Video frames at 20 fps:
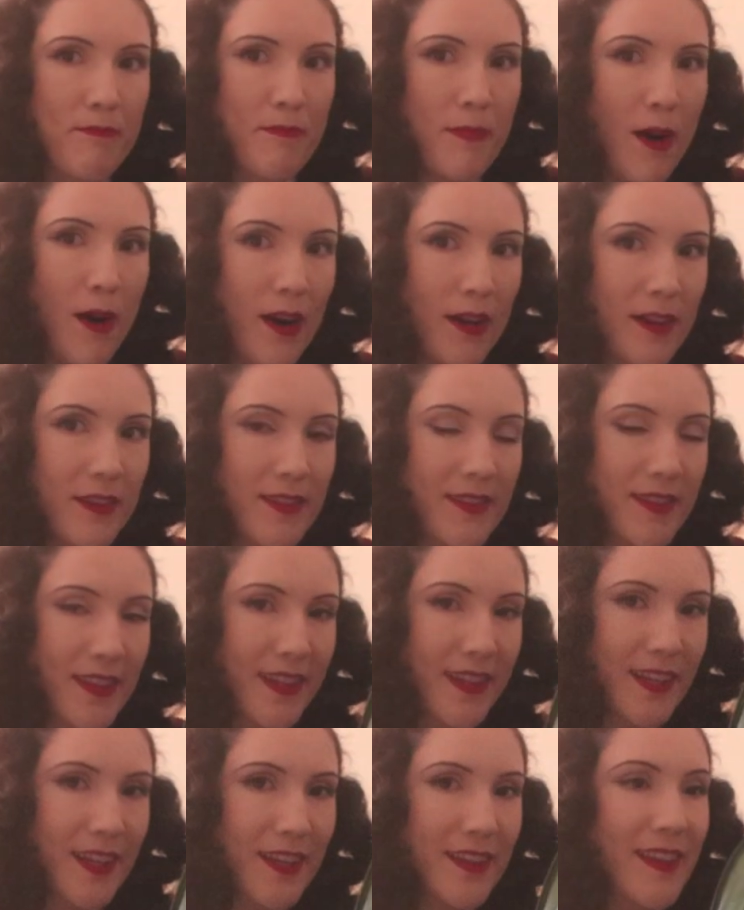box
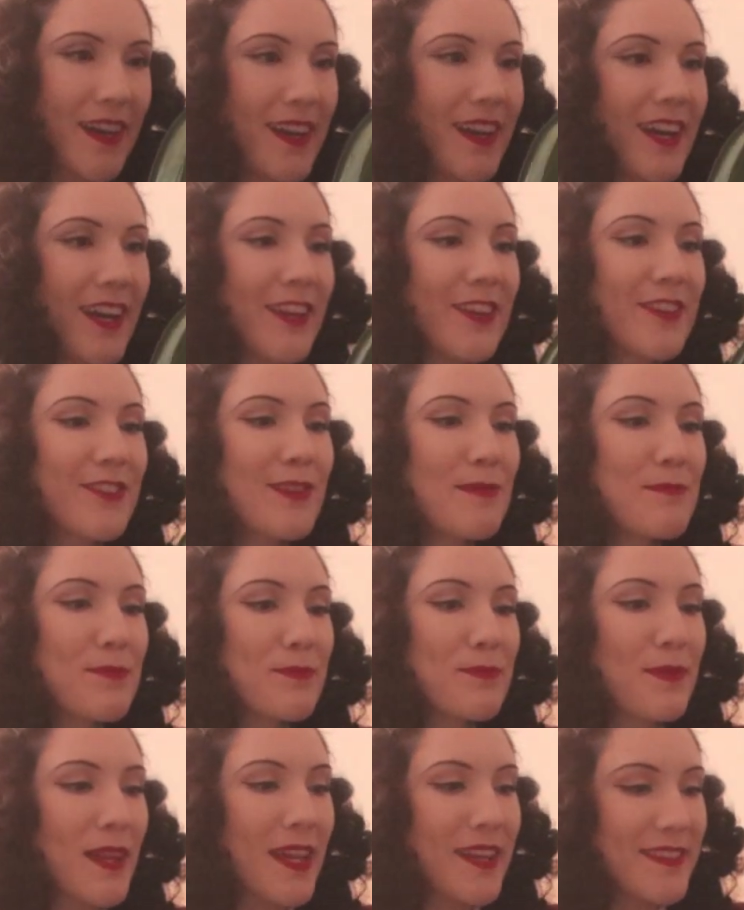thingy that I used to
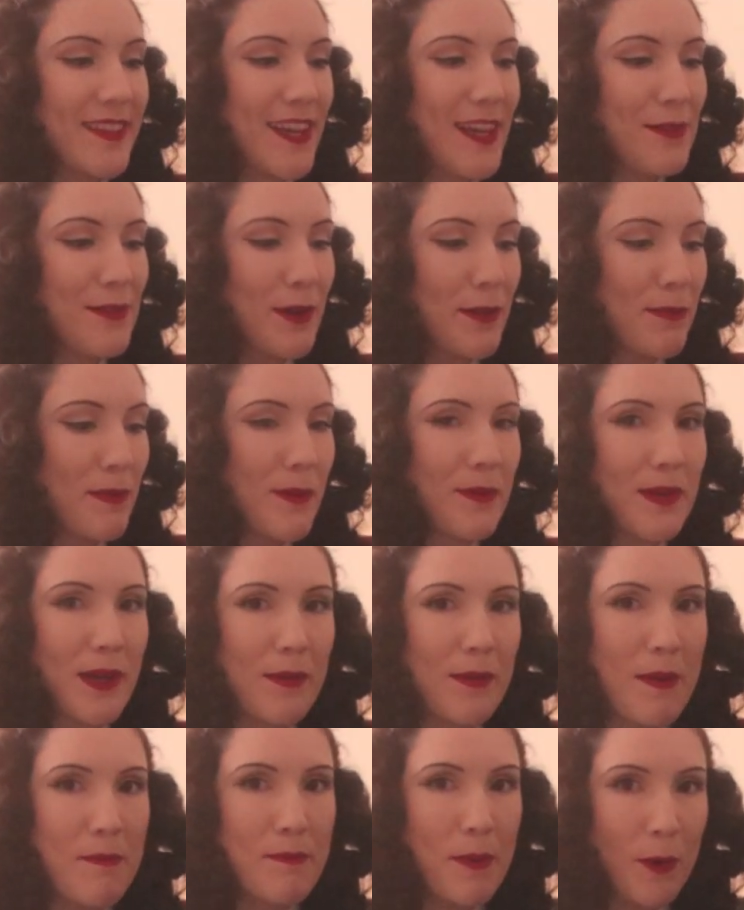like take with me when I
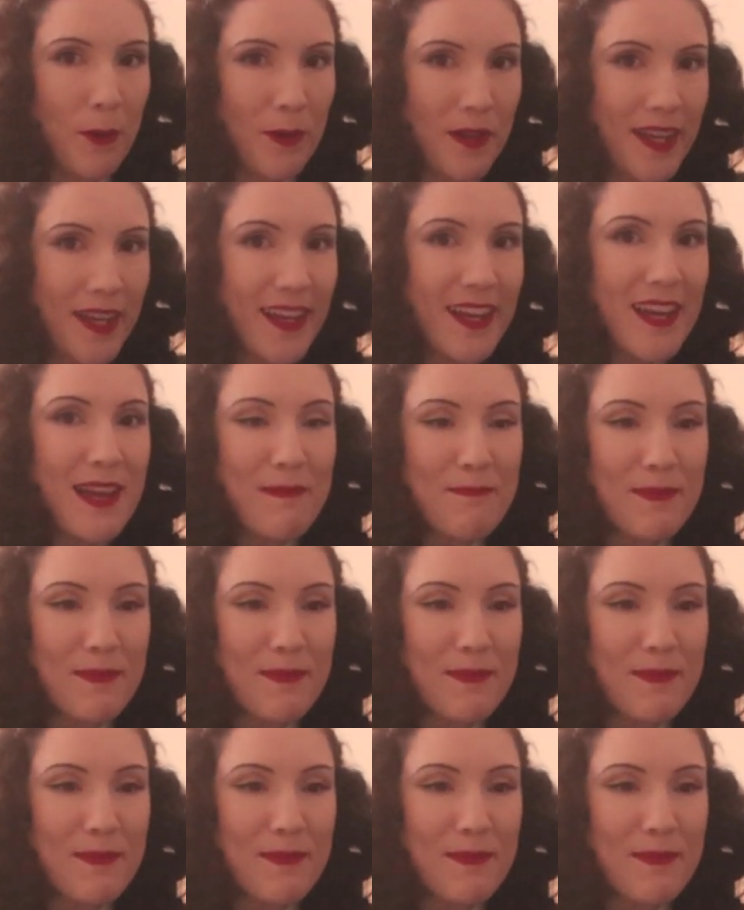went bowling,